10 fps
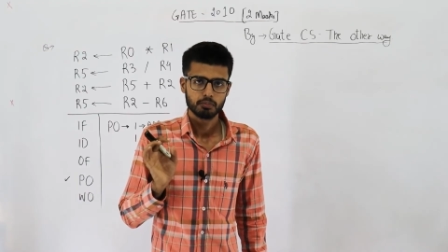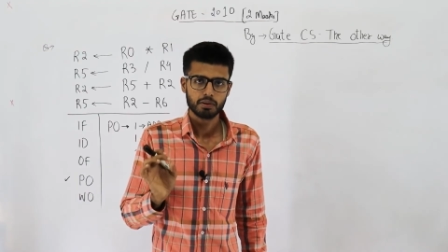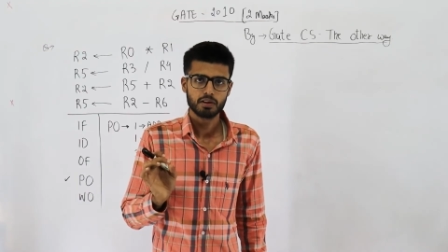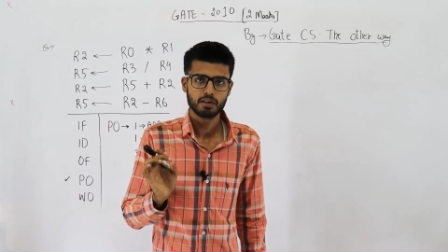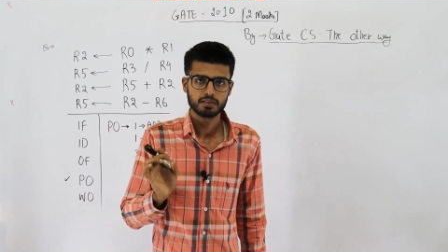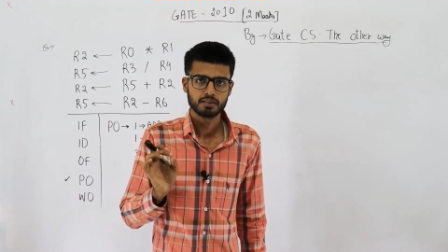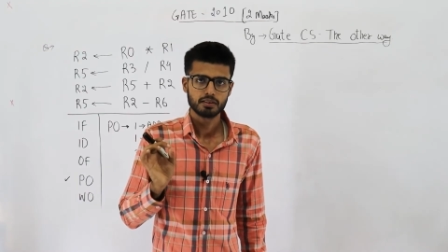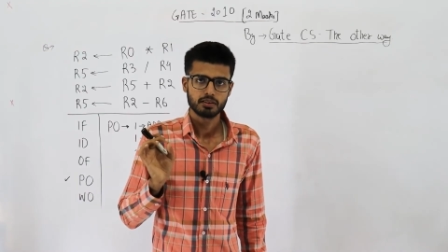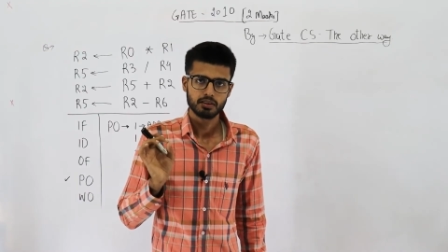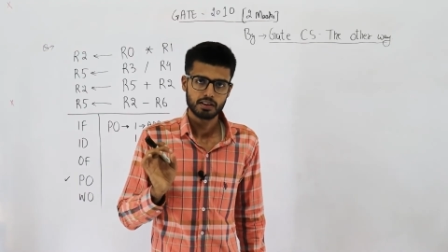Because
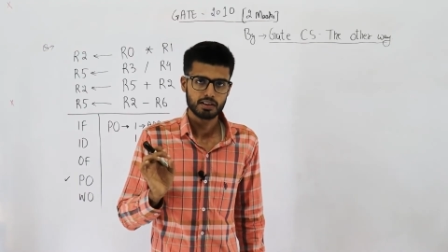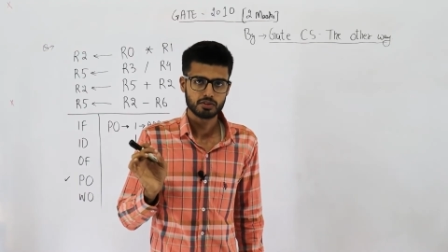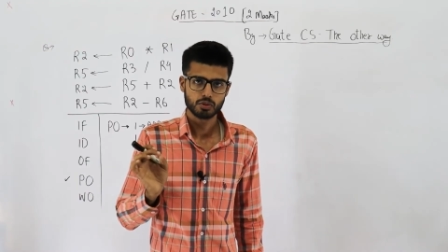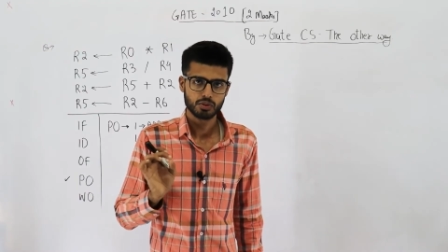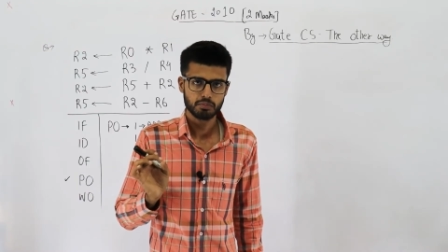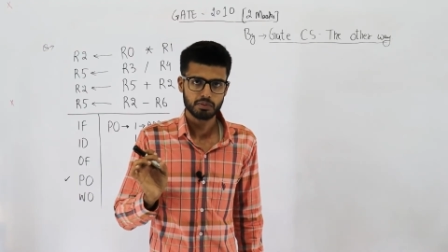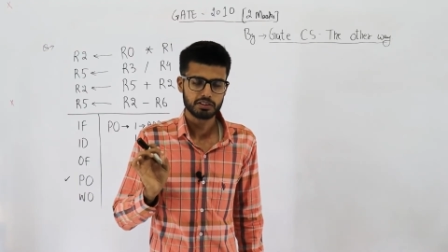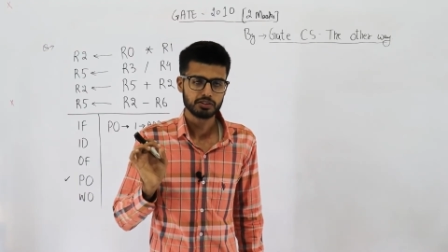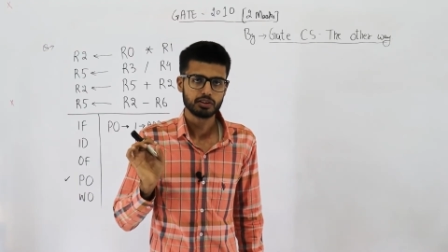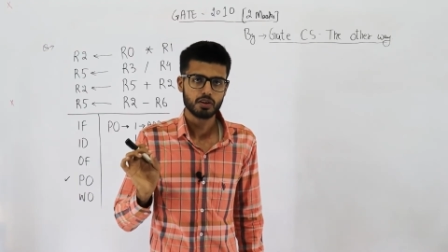it's only
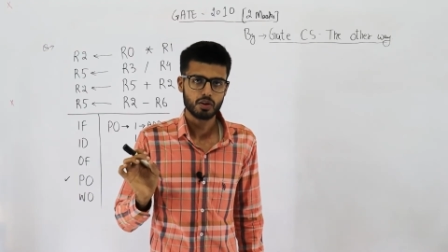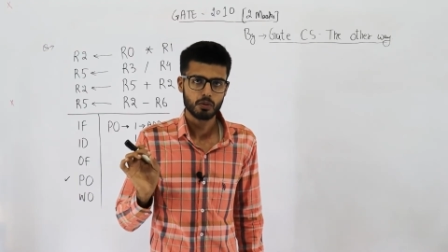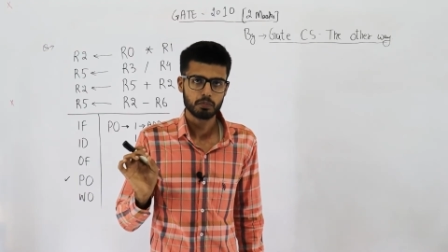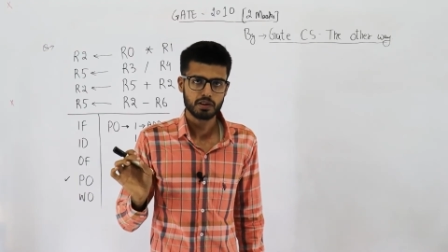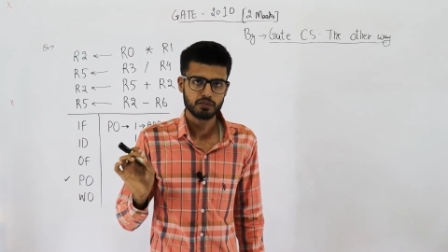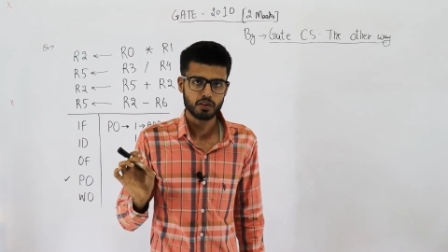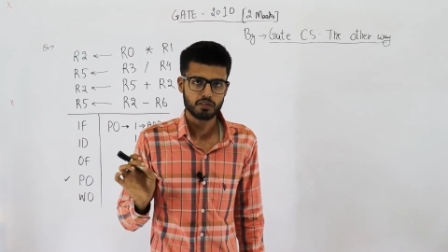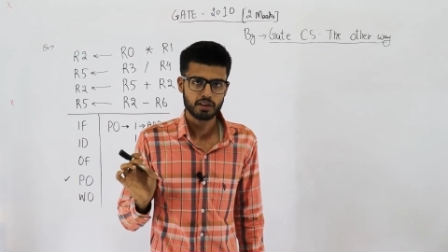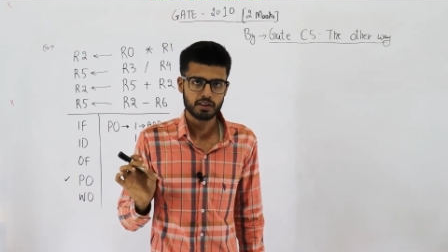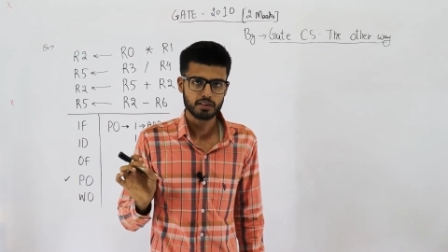mentioned operand
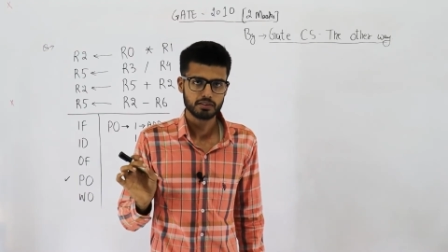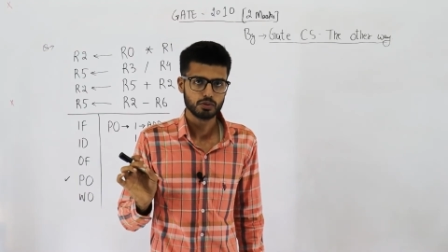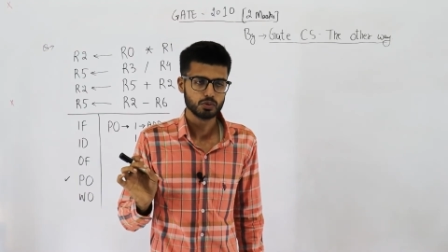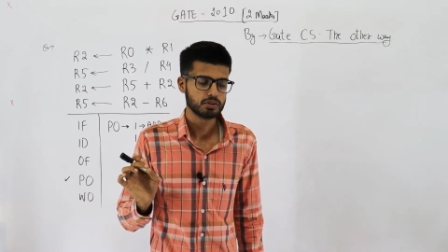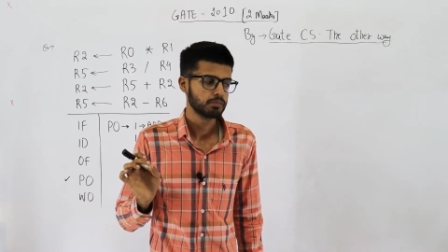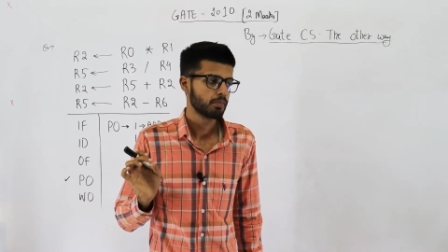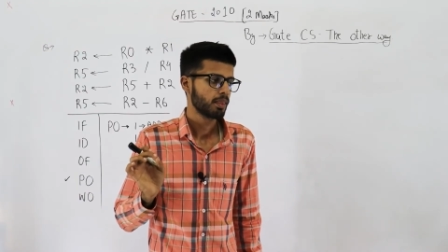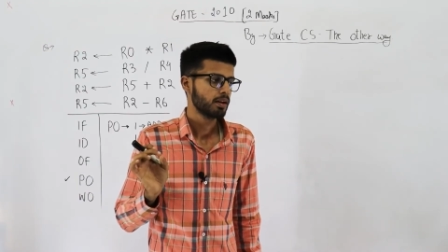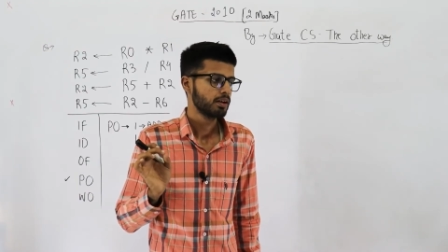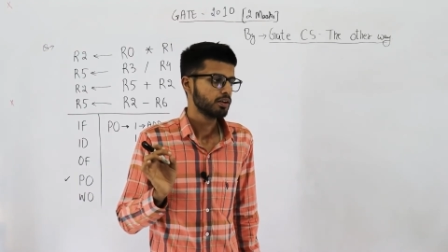forwarding is used,
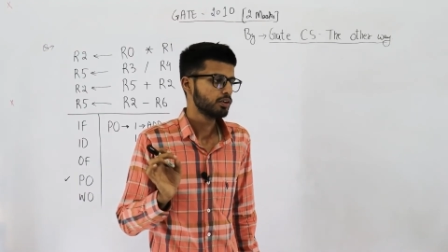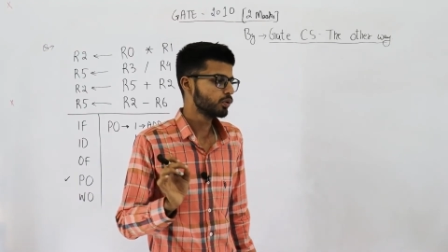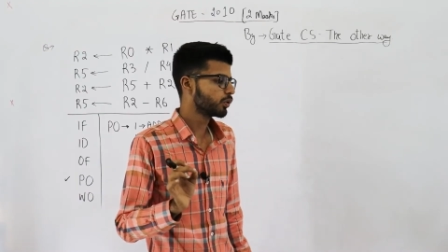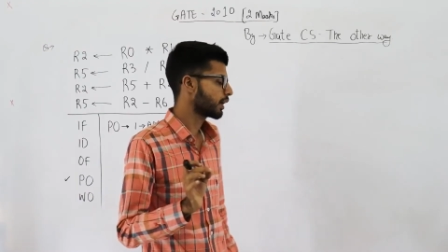you